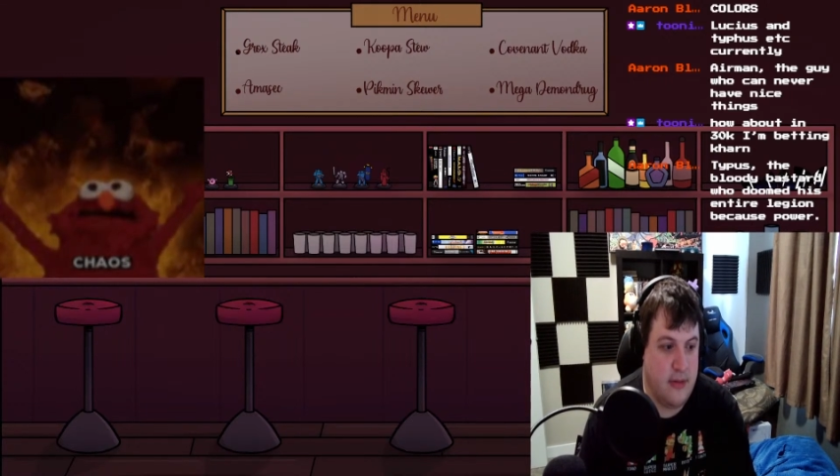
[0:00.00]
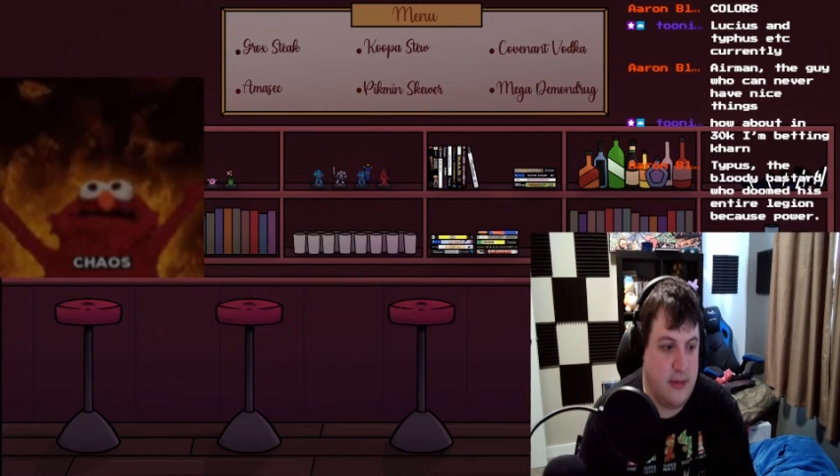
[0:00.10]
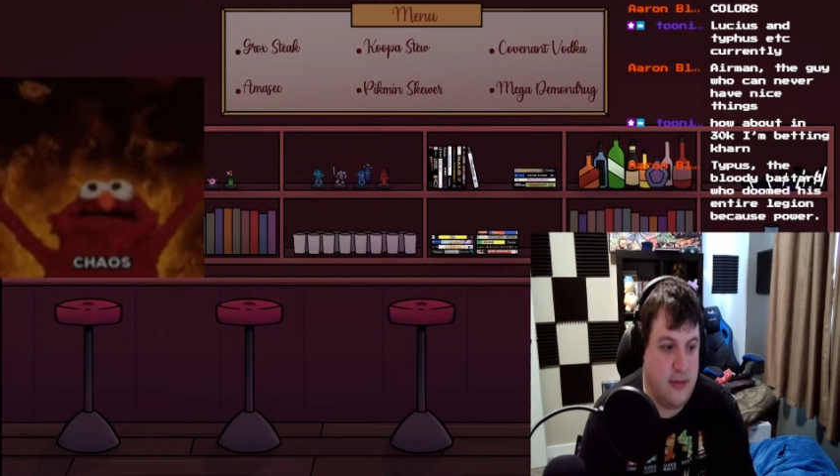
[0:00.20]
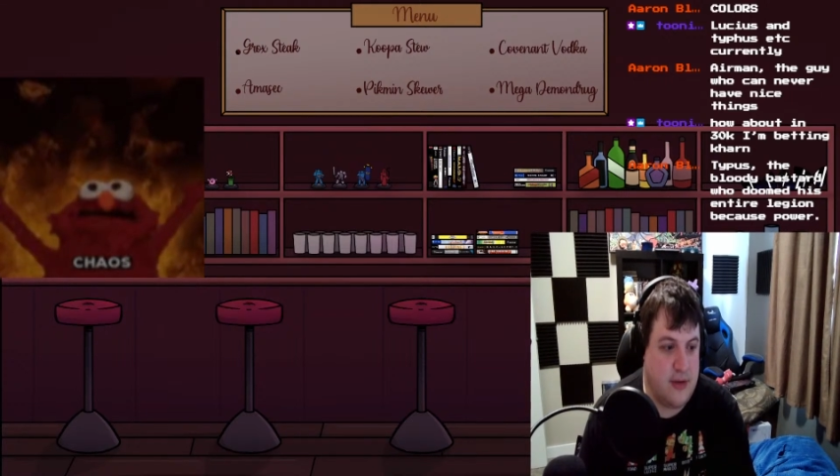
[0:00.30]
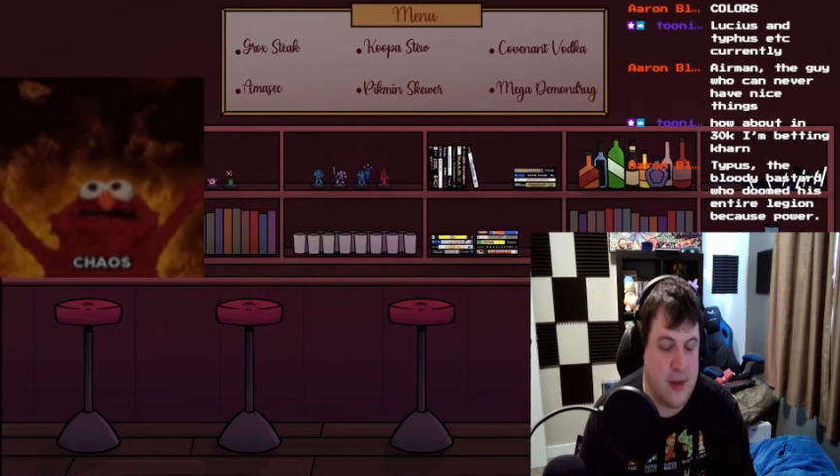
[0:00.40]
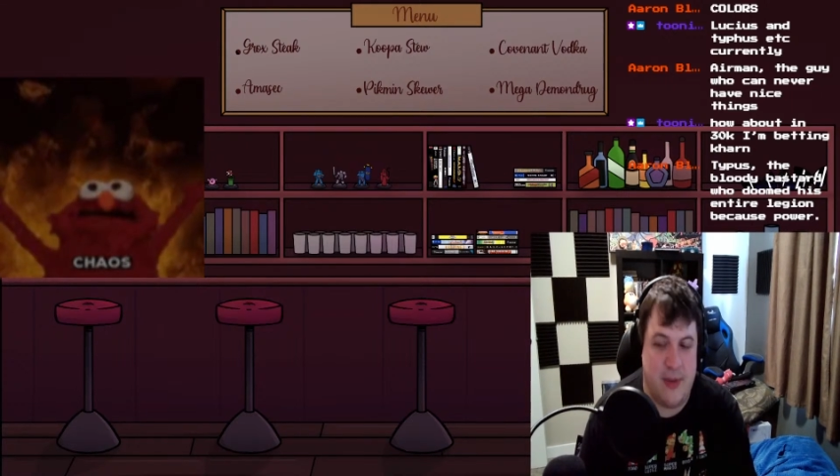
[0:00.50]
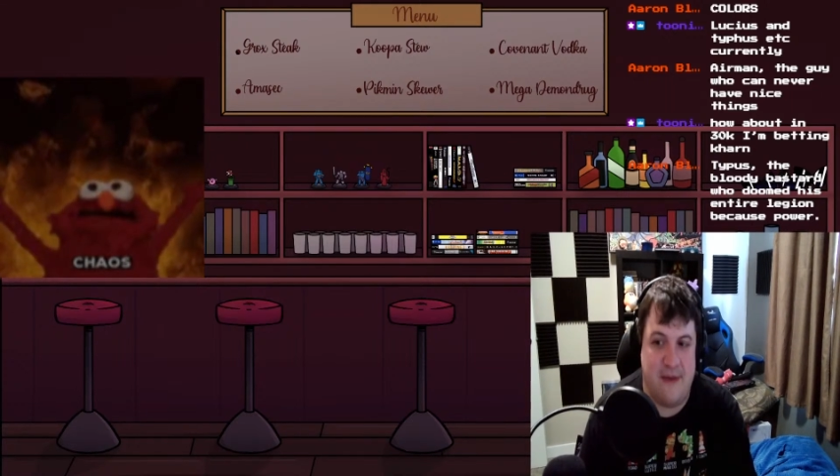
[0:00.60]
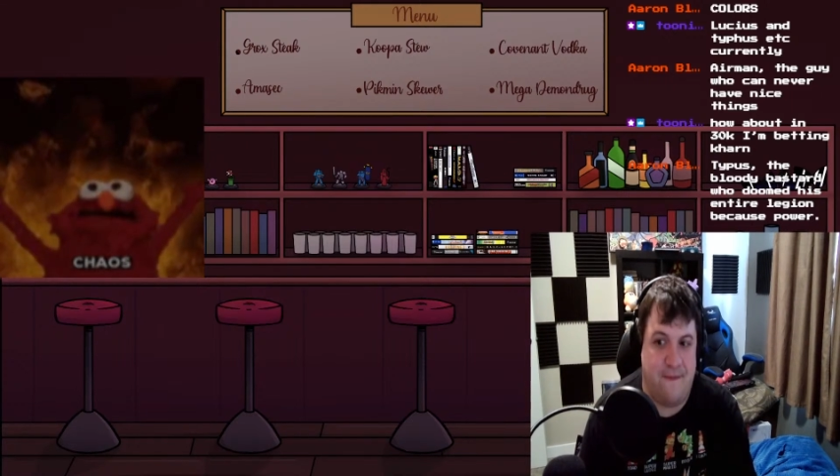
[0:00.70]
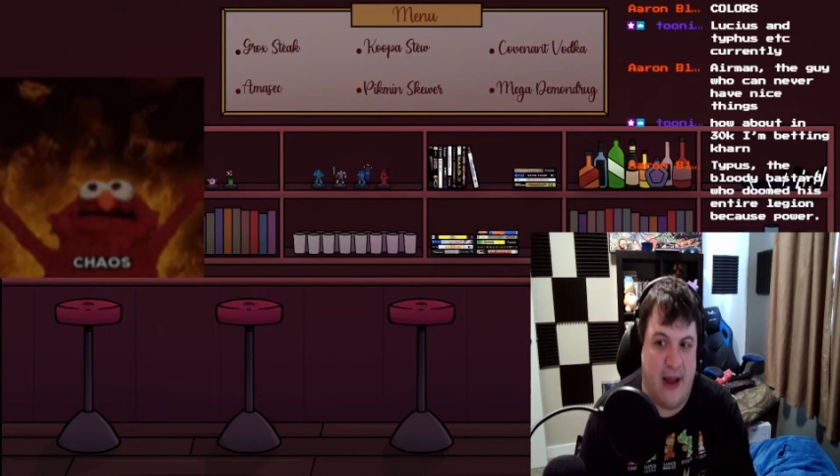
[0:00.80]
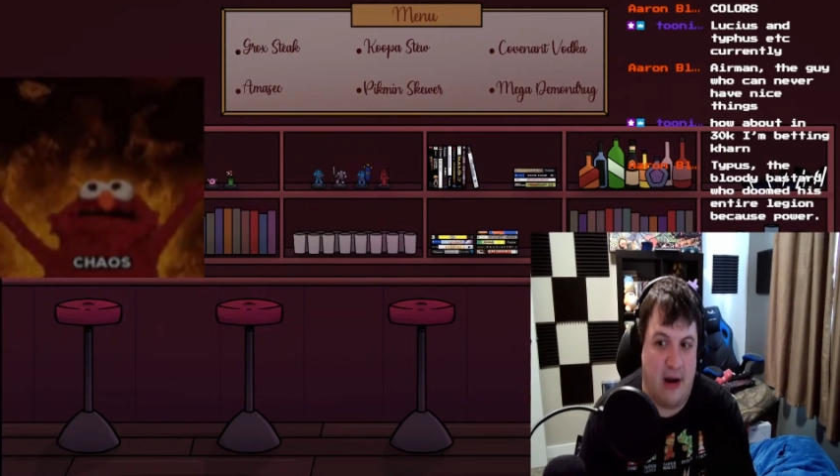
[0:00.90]
to be
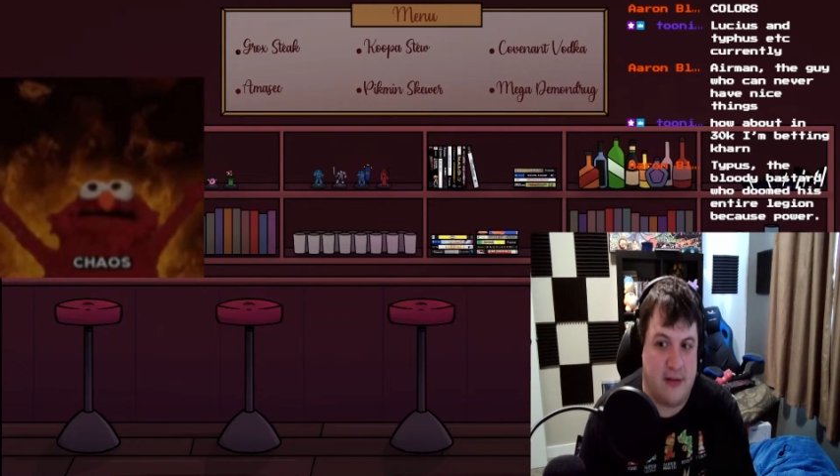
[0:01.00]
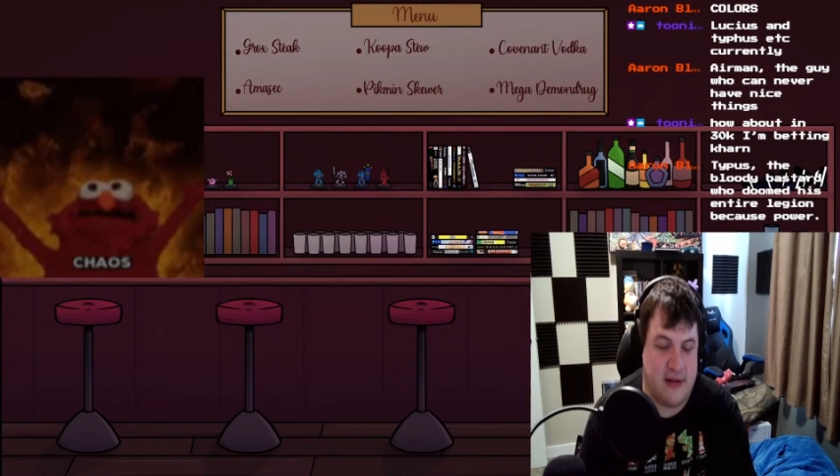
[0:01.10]
fair to